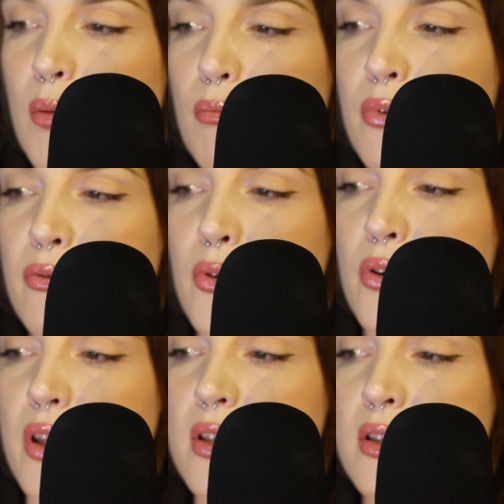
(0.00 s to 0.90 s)

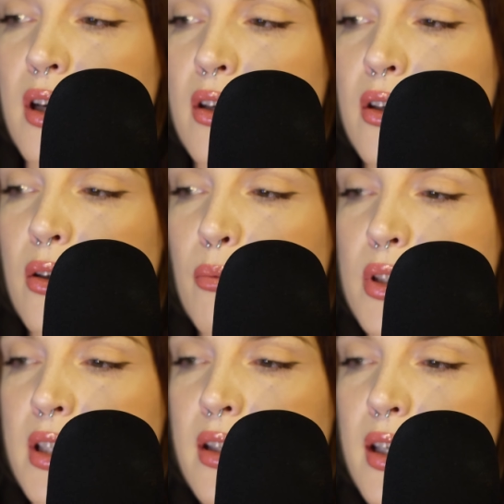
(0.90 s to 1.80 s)
Before the sun
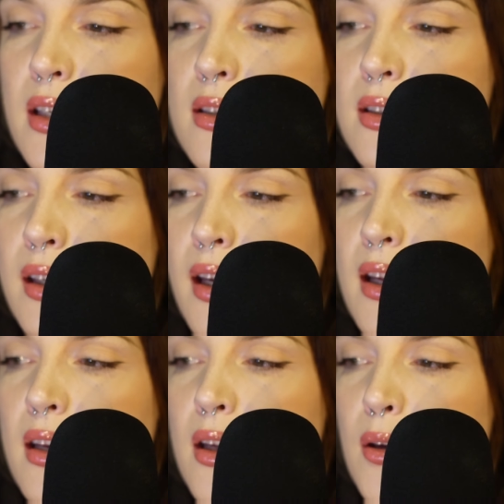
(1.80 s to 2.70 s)
was in the east
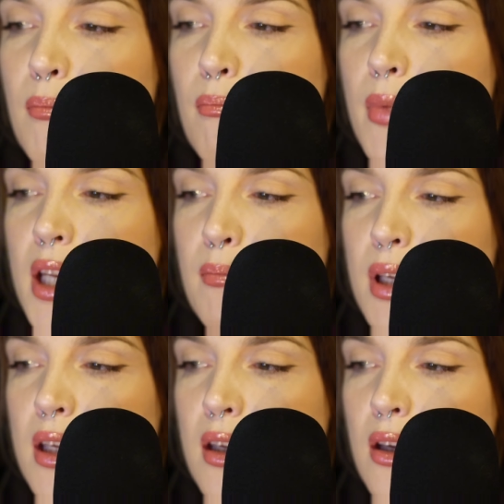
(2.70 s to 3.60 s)
again,
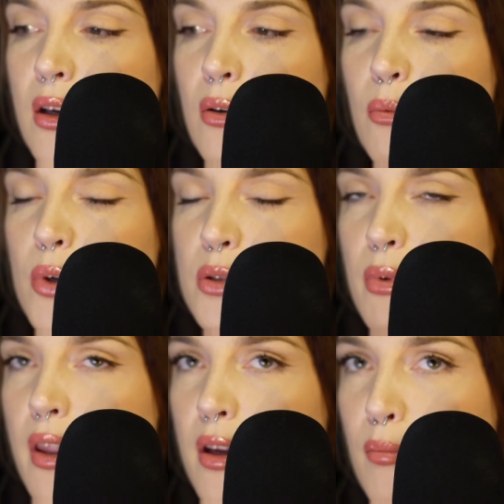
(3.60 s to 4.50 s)
Minnie was
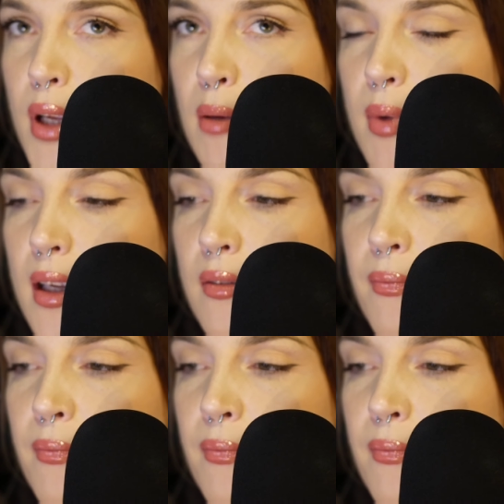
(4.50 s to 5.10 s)
with her baby.